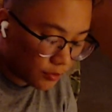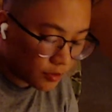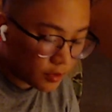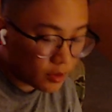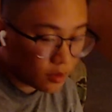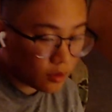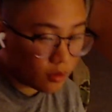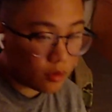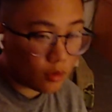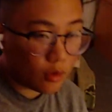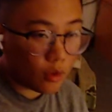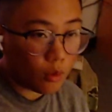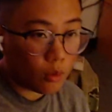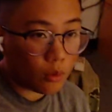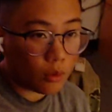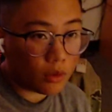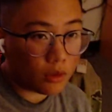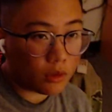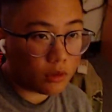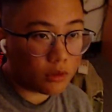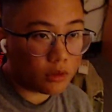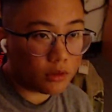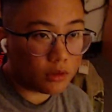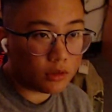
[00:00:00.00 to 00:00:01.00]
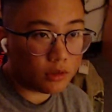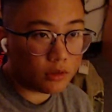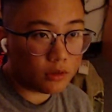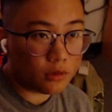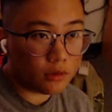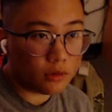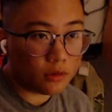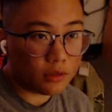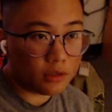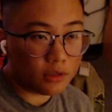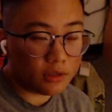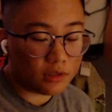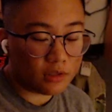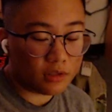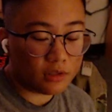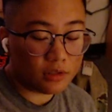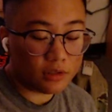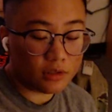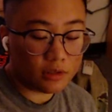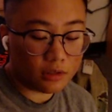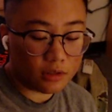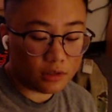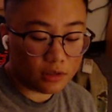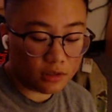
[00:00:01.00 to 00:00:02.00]
don't know what
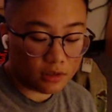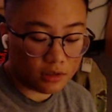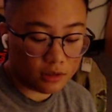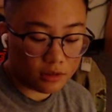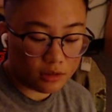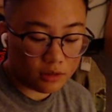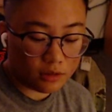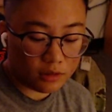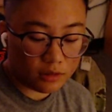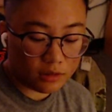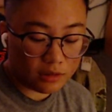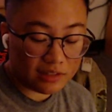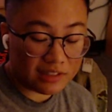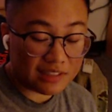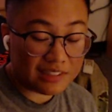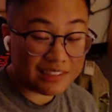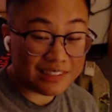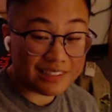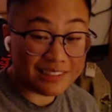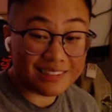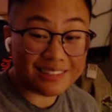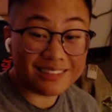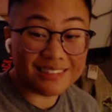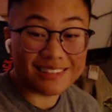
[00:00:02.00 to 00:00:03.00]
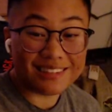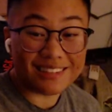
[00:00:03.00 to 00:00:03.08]
it